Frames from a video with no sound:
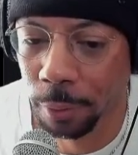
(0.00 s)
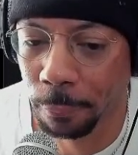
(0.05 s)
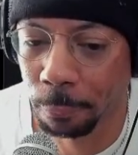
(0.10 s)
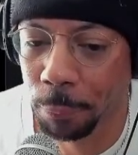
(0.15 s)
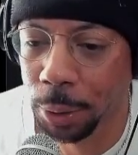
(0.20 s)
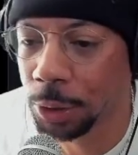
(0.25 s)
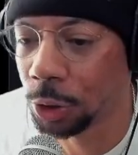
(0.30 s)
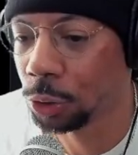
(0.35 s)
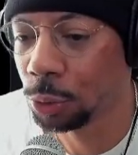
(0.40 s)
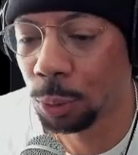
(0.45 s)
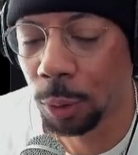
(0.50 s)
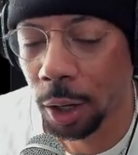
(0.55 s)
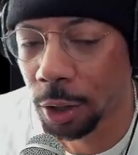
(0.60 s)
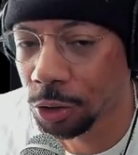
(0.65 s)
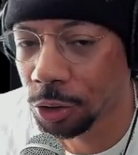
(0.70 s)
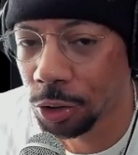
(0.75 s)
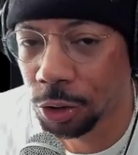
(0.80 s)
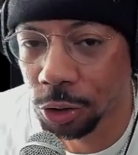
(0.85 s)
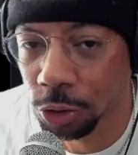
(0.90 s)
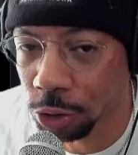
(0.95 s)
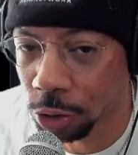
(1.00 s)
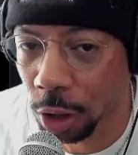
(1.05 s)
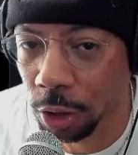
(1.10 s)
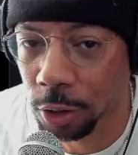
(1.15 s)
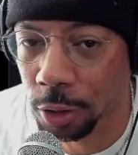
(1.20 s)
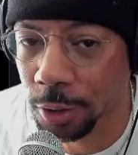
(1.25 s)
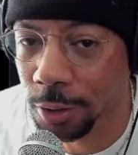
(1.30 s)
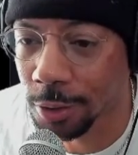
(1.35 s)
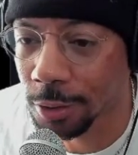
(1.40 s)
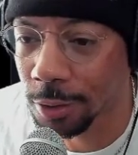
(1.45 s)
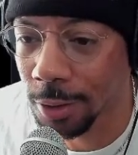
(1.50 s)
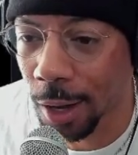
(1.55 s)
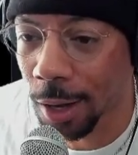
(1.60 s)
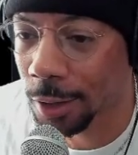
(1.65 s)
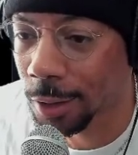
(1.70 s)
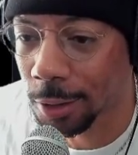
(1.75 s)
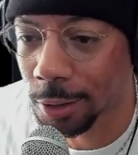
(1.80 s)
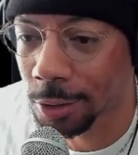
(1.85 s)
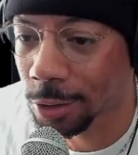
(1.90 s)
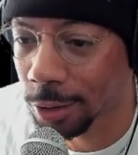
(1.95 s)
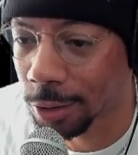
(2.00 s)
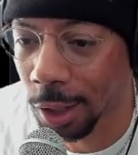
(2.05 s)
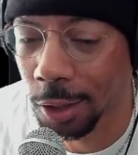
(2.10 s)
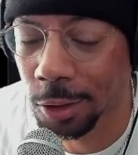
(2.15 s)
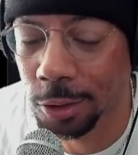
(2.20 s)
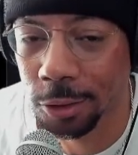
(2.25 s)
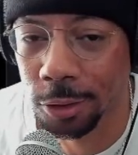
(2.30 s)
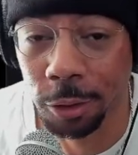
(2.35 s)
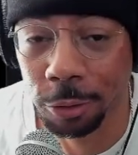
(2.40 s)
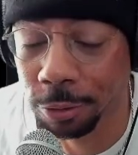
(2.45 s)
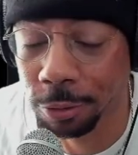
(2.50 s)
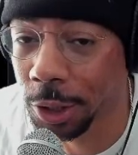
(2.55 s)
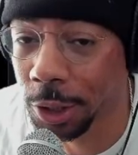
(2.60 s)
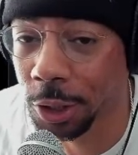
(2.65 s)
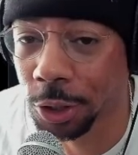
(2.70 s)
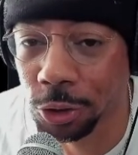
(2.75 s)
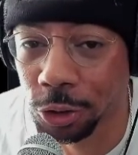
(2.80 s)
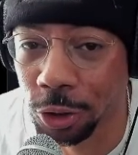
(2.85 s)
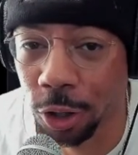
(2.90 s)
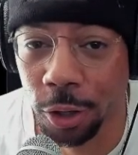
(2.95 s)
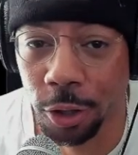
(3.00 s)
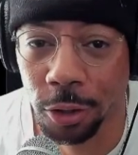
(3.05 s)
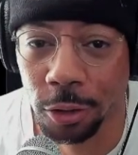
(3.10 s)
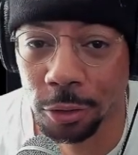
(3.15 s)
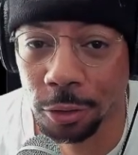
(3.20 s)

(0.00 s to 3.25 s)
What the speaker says: but you watching the chart is not going to change the fucking chart.